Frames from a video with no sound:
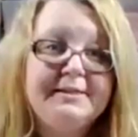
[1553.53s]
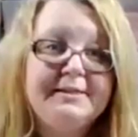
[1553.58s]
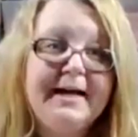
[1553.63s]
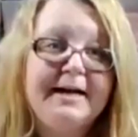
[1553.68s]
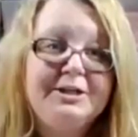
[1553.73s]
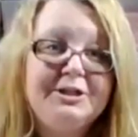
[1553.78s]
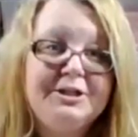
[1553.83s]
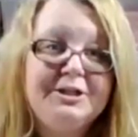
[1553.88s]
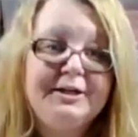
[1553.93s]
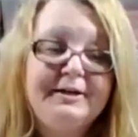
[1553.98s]

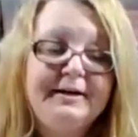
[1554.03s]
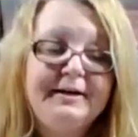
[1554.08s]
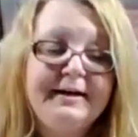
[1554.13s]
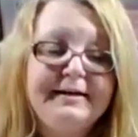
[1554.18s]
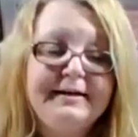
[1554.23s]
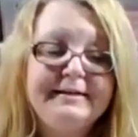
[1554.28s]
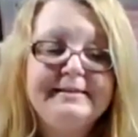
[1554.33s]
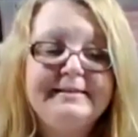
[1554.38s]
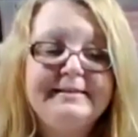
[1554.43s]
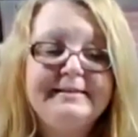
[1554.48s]
session
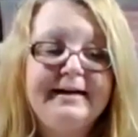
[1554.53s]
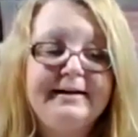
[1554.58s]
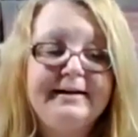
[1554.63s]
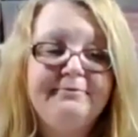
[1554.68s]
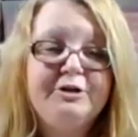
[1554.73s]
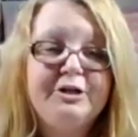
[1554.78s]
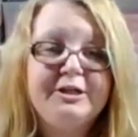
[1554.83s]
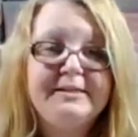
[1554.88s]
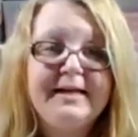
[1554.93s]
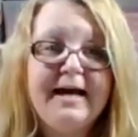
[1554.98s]
instead of
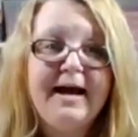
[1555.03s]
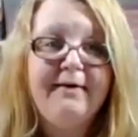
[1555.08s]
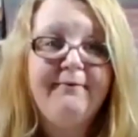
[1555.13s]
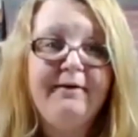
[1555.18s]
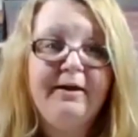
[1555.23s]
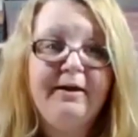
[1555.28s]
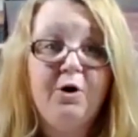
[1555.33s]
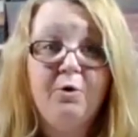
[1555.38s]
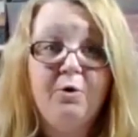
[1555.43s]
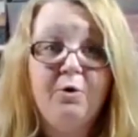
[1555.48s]
just
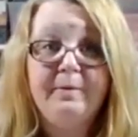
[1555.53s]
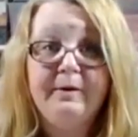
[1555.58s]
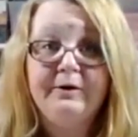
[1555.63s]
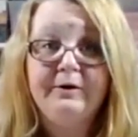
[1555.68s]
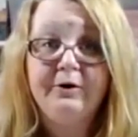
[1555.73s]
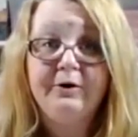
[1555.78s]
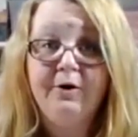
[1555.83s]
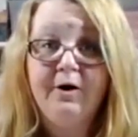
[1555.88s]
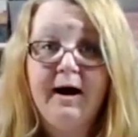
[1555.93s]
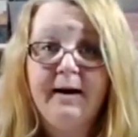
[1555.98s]
having
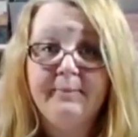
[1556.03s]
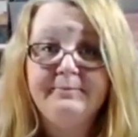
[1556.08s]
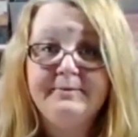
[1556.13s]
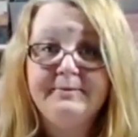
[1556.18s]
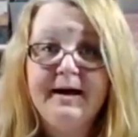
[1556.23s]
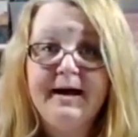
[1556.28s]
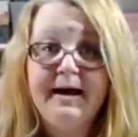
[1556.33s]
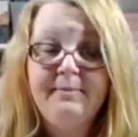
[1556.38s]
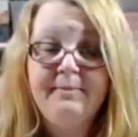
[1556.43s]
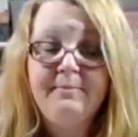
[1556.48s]
open crop
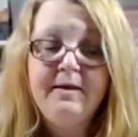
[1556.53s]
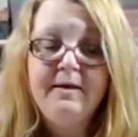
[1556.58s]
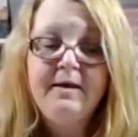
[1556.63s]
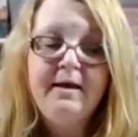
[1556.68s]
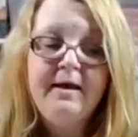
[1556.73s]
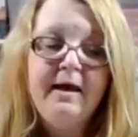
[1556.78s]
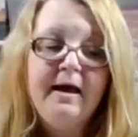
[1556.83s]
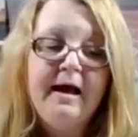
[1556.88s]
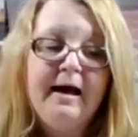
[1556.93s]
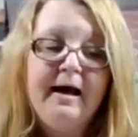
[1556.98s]
time.
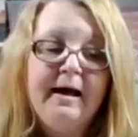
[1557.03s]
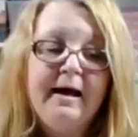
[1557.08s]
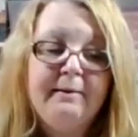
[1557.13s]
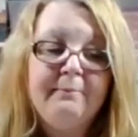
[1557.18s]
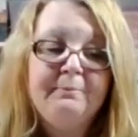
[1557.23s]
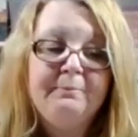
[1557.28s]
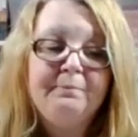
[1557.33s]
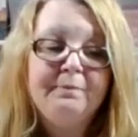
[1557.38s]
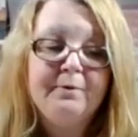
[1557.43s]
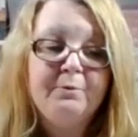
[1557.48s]

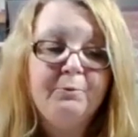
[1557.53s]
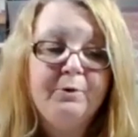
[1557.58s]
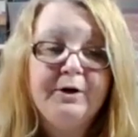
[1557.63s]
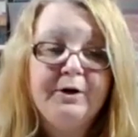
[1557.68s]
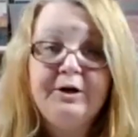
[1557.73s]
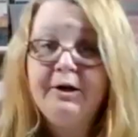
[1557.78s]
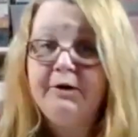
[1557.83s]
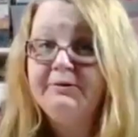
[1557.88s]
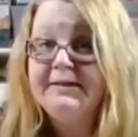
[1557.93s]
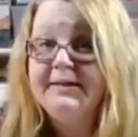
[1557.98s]
We're
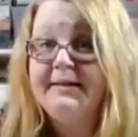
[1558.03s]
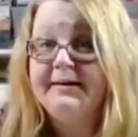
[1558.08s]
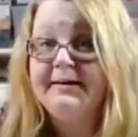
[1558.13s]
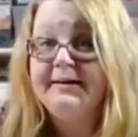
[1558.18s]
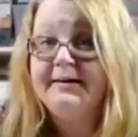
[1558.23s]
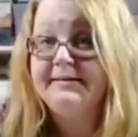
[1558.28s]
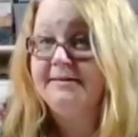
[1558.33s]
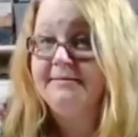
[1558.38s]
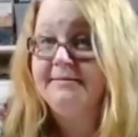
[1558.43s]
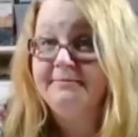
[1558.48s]
new to this,
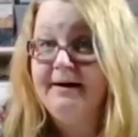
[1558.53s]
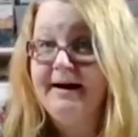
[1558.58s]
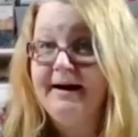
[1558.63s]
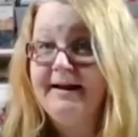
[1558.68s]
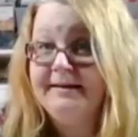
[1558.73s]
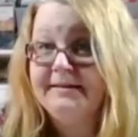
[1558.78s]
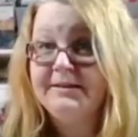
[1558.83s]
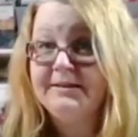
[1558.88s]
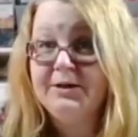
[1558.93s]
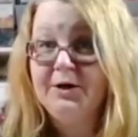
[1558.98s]

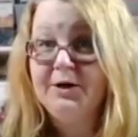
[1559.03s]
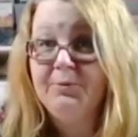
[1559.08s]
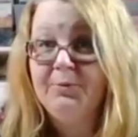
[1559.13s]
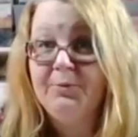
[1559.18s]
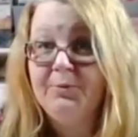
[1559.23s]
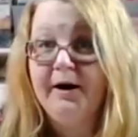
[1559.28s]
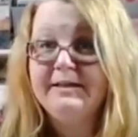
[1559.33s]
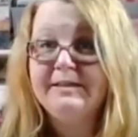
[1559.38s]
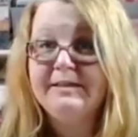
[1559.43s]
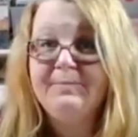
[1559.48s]
right? So
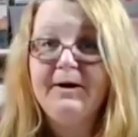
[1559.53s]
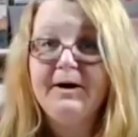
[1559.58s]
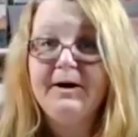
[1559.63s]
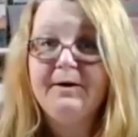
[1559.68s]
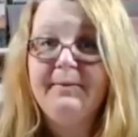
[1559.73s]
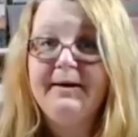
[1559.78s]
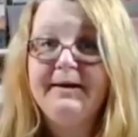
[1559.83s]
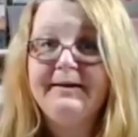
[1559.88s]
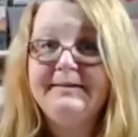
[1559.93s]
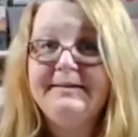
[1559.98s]
we're
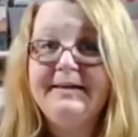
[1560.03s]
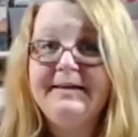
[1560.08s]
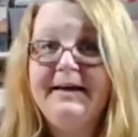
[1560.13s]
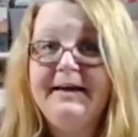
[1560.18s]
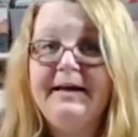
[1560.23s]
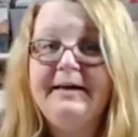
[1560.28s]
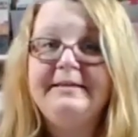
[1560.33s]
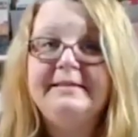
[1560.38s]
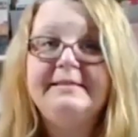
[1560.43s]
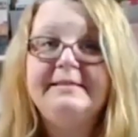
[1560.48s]

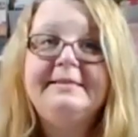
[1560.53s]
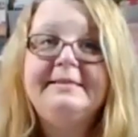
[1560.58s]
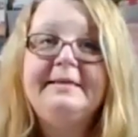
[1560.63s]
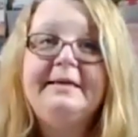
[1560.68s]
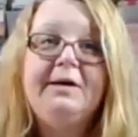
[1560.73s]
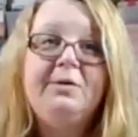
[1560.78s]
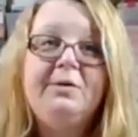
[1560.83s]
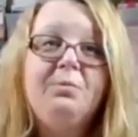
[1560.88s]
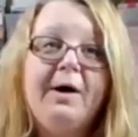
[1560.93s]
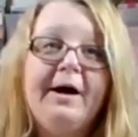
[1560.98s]
experimenting to
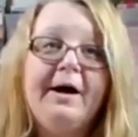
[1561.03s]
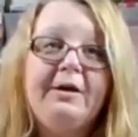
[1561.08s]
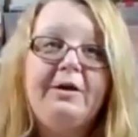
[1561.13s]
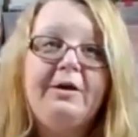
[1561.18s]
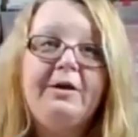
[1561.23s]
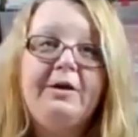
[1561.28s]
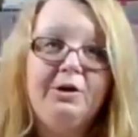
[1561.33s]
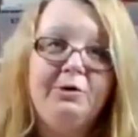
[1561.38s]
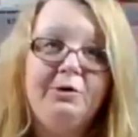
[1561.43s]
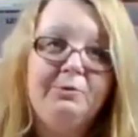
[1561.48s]
see what
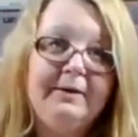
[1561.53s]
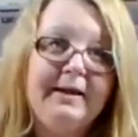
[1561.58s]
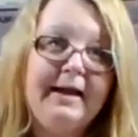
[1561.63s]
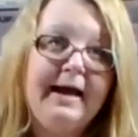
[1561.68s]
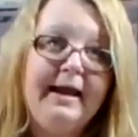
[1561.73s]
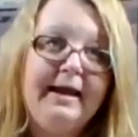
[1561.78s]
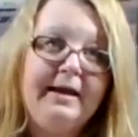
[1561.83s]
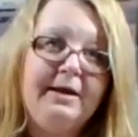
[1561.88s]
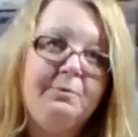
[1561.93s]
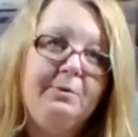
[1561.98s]
you
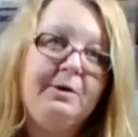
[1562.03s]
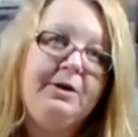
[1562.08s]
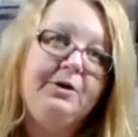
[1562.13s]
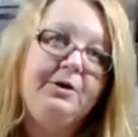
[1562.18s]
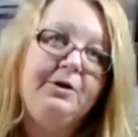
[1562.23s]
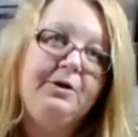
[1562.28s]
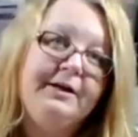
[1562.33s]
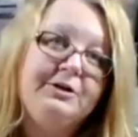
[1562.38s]
like, what you're